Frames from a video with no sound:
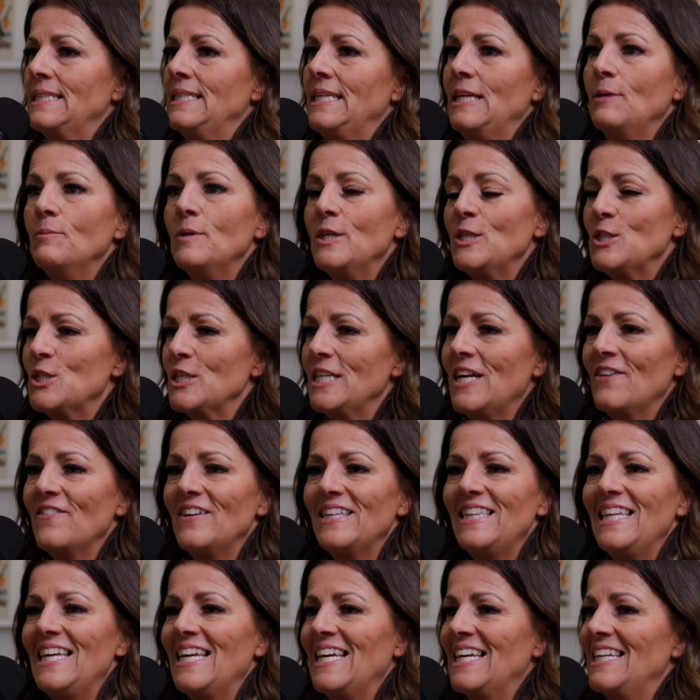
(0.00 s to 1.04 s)
and image and
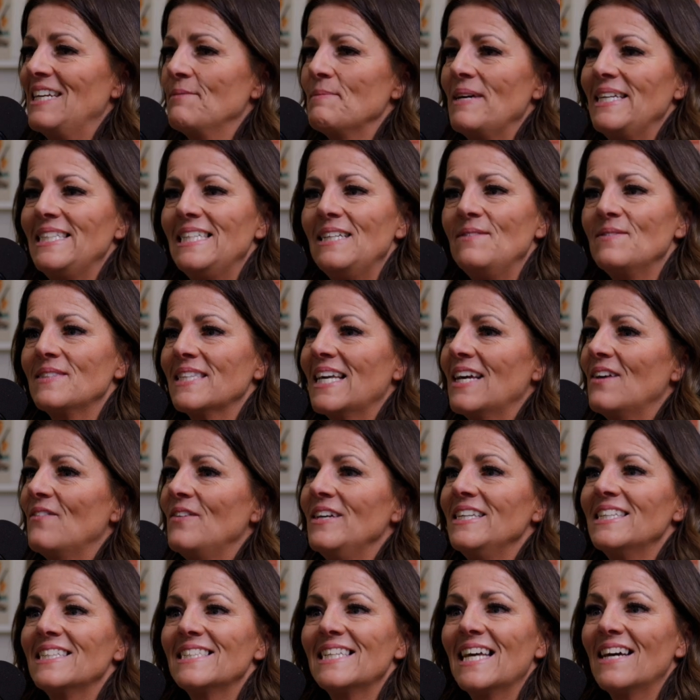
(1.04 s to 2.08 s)
everything. And my team's like,
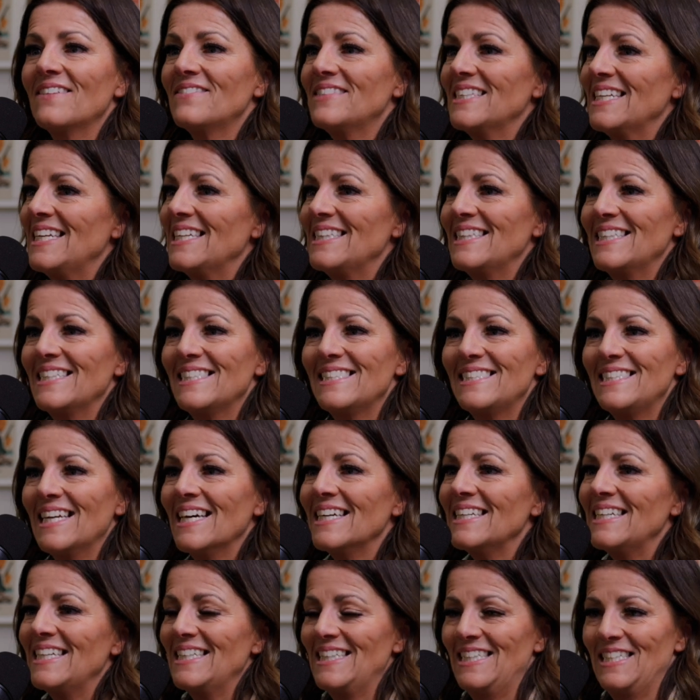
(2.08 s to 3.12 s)
we just have to get this
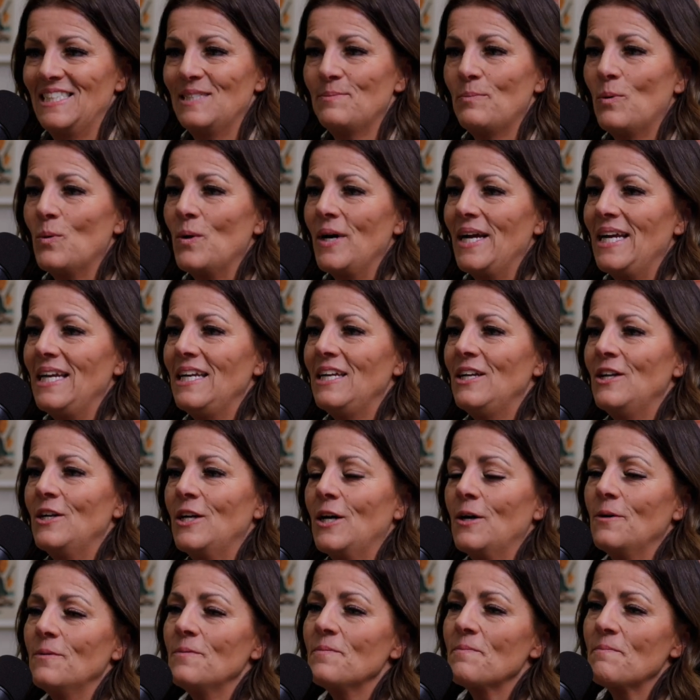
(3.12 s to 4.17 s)
done at this point. You
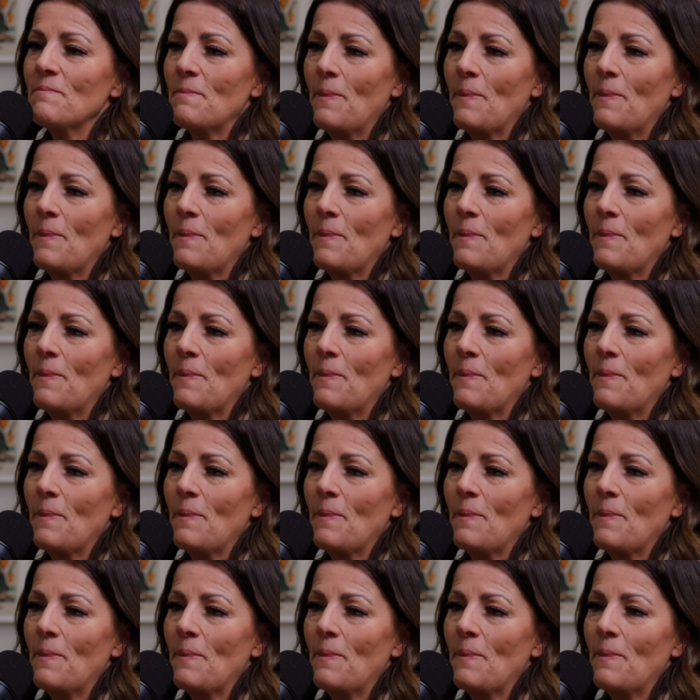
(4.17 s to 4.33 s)
know?